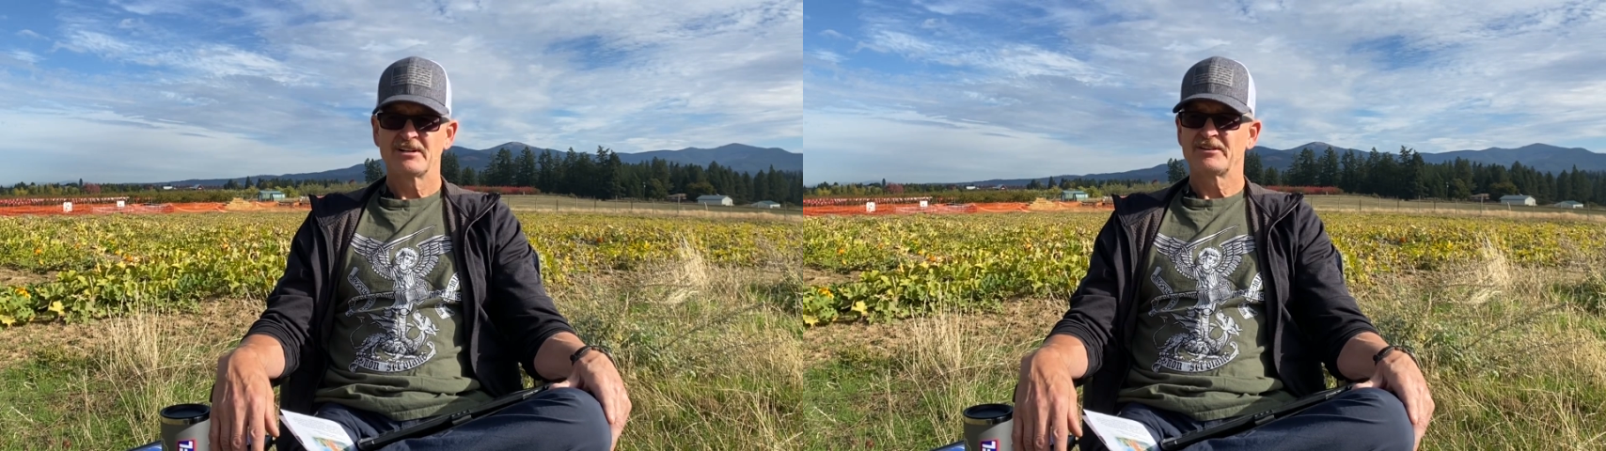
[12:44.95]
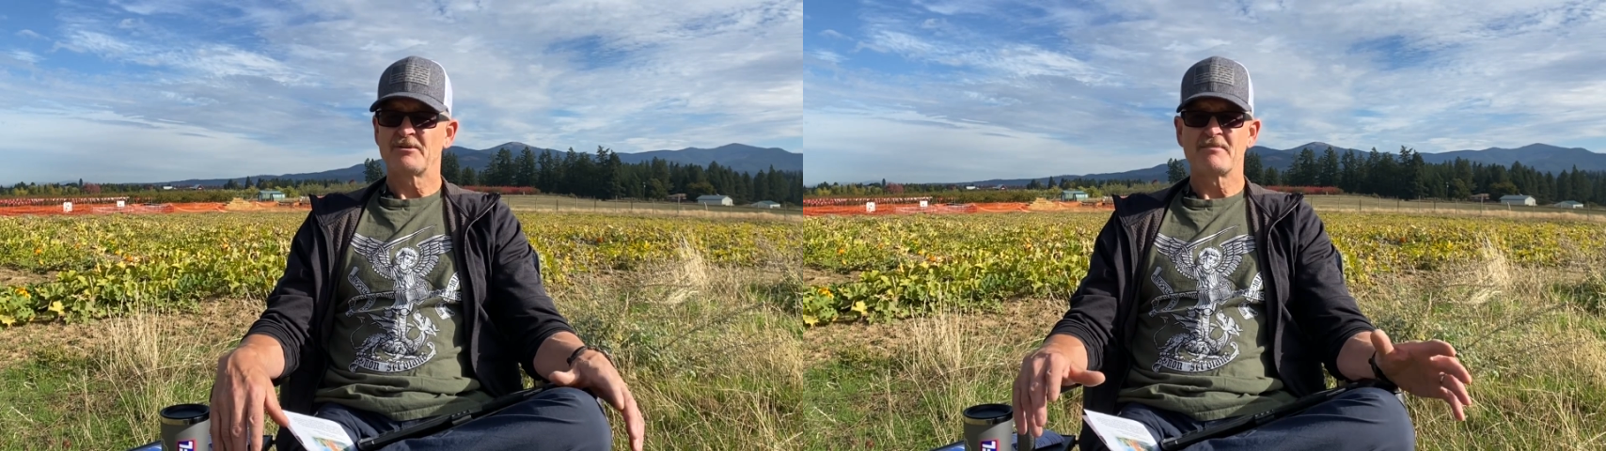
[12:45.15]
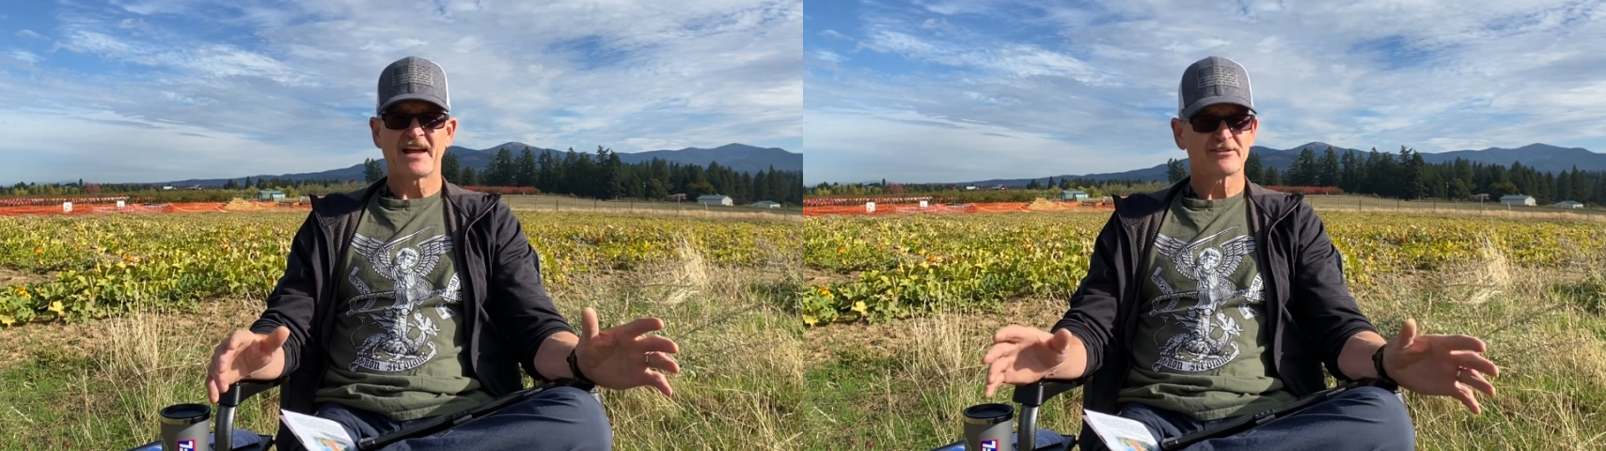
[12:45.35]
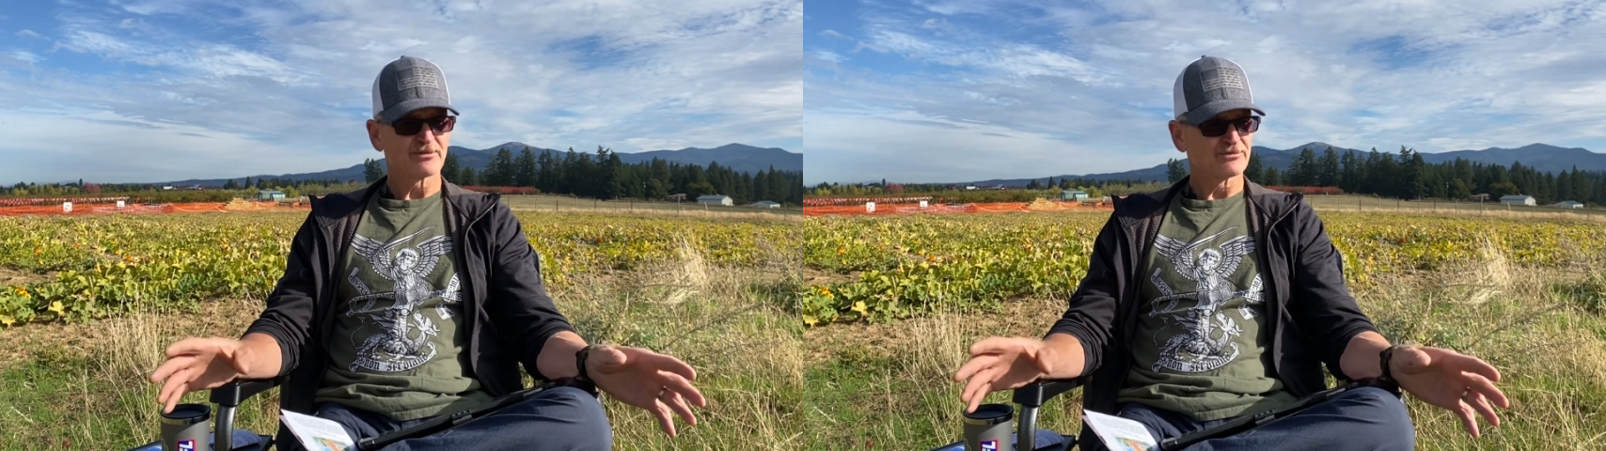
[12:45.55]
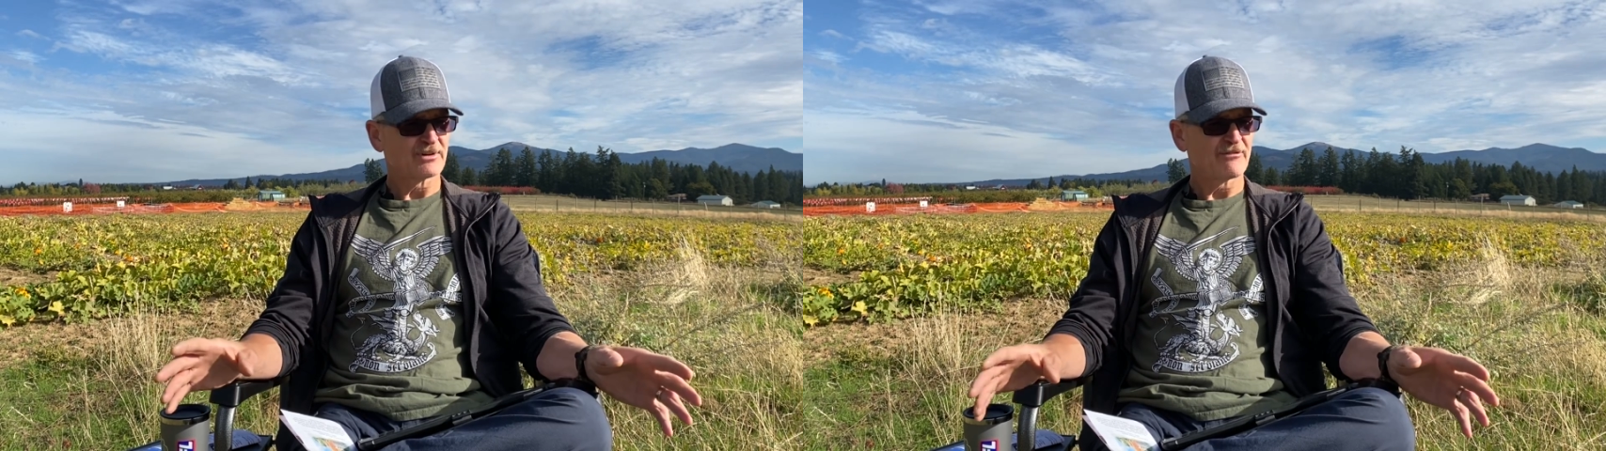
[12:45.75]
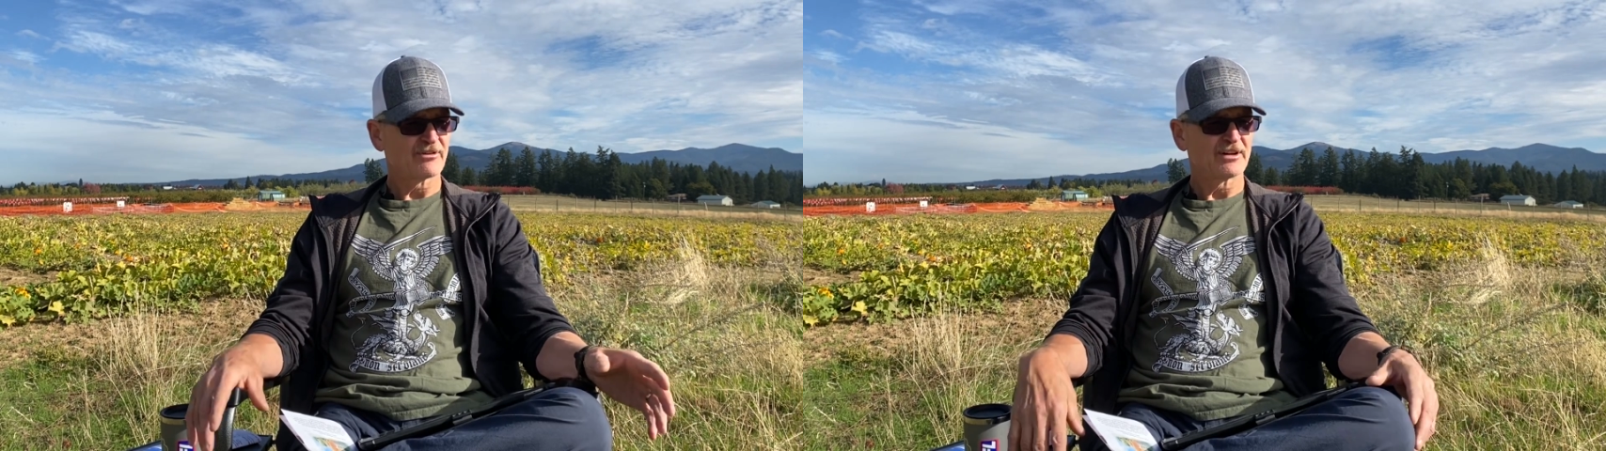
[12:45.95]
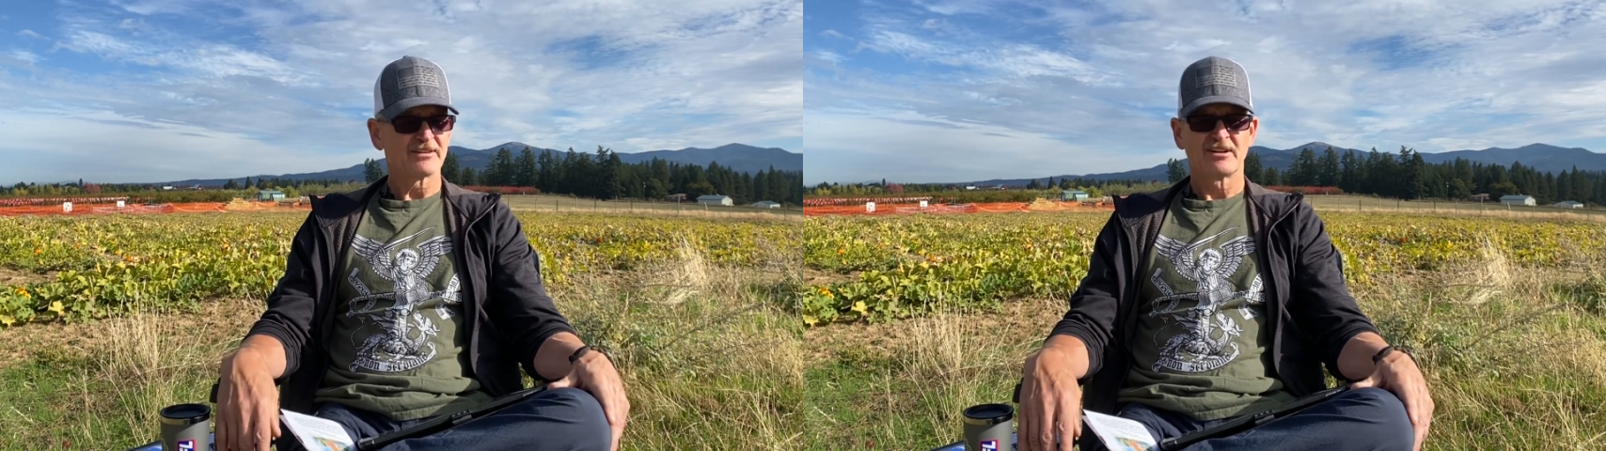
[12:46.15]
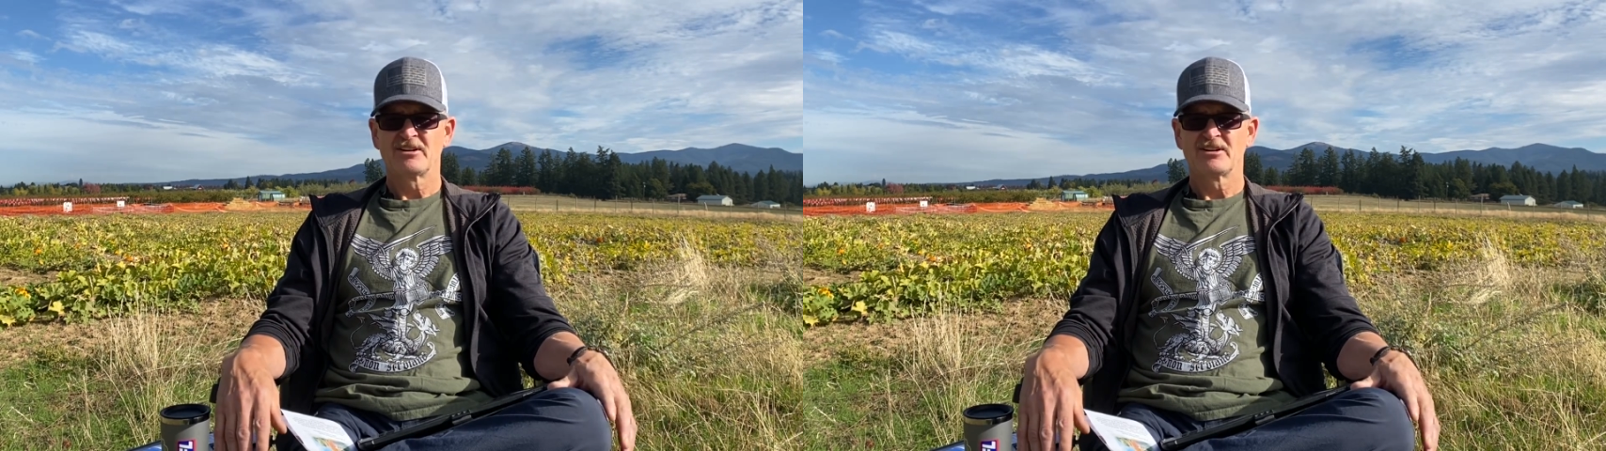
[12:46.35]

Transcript: the Mass was reverent,